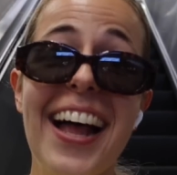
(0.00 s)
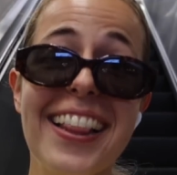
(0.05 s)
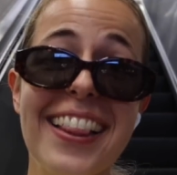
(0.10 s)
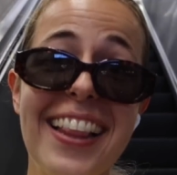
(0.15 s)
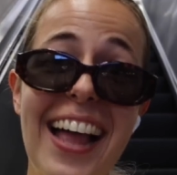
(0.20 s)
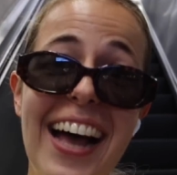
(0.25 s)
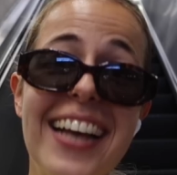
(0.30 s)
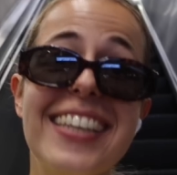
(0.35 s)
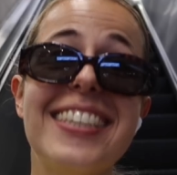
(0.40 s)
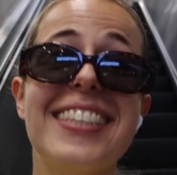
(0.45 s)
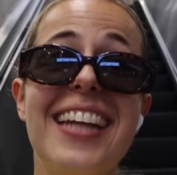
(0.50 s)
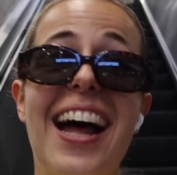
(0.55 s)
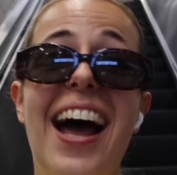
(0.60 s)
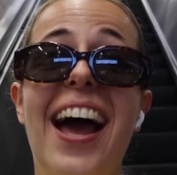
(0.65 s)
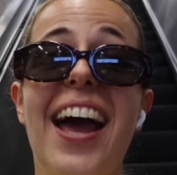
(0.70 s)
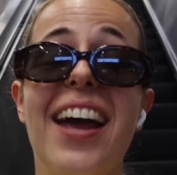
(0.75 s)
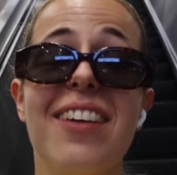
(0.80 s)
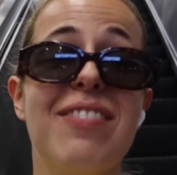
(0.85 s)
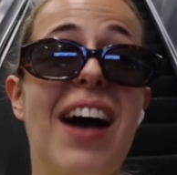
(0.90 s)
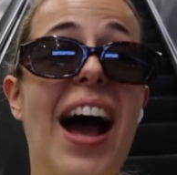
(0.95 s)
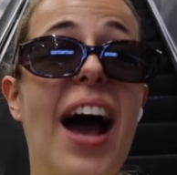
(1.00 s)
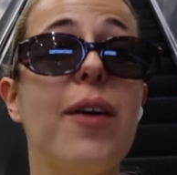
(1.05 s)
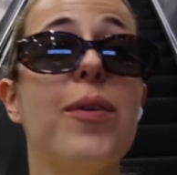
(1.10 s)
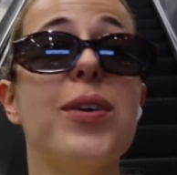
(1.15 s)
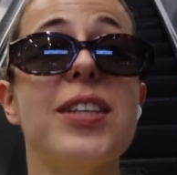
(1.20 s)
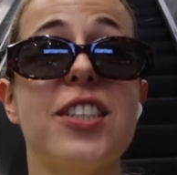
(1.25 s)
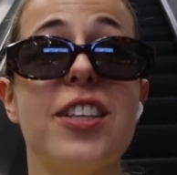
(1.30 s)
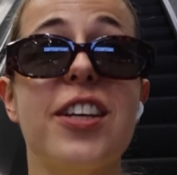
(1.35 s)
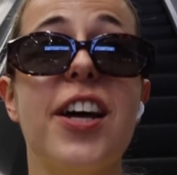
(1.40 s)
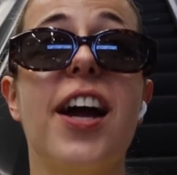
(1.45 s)
Last time I
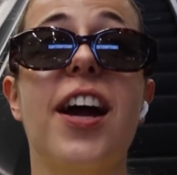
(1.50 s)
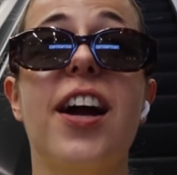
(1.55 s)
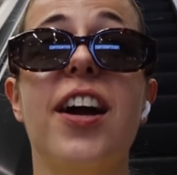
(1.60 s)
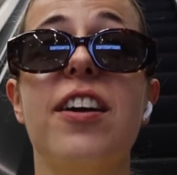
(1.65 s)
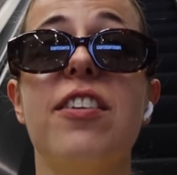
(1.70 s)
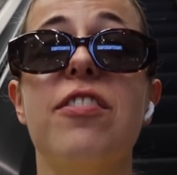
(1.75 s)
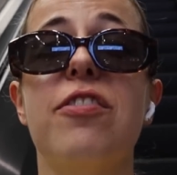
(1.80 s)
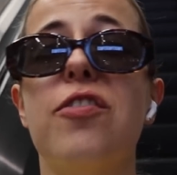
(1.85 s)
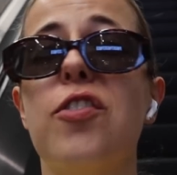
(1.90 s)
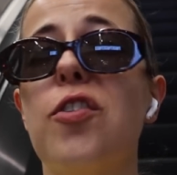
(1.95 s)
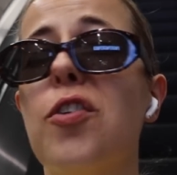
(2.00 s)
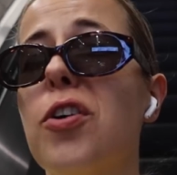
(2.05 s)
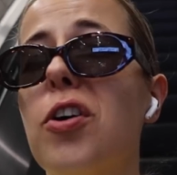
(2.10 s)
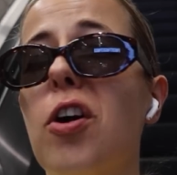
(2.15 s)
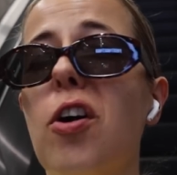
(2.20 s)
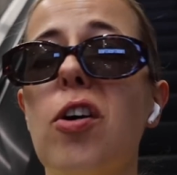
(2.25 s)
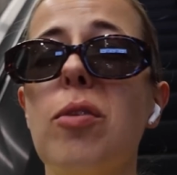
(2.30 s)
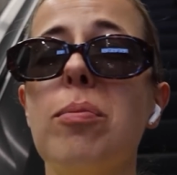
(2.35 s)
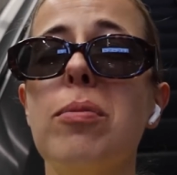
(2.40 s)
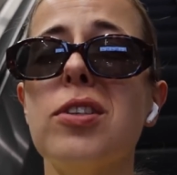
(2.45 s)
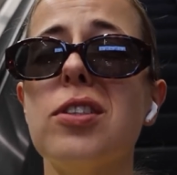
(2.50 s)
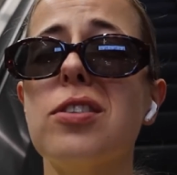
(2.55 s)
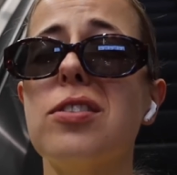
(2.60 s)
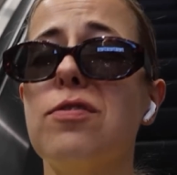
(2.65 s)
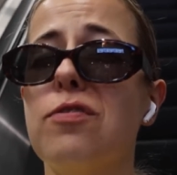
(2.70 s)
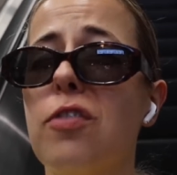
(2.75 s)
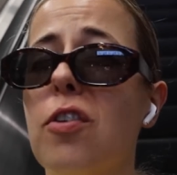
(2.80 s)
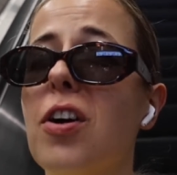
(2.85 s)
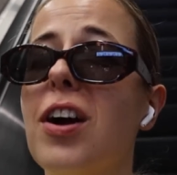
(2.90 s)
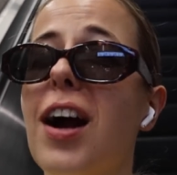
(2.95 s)
was there for
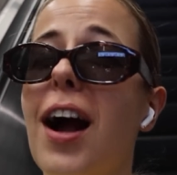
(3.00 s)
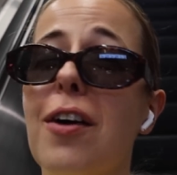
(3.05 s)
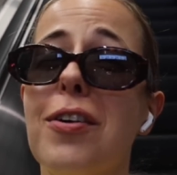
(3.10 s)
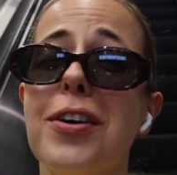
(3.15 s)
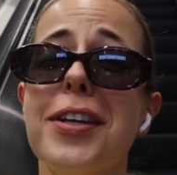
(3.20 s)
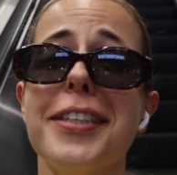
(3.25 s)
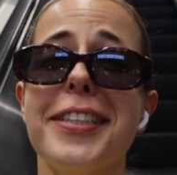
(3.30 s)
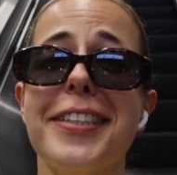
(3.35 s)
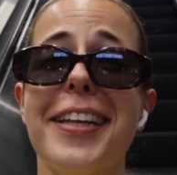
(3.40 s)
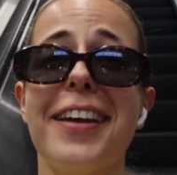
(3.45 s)
almost 4 hours,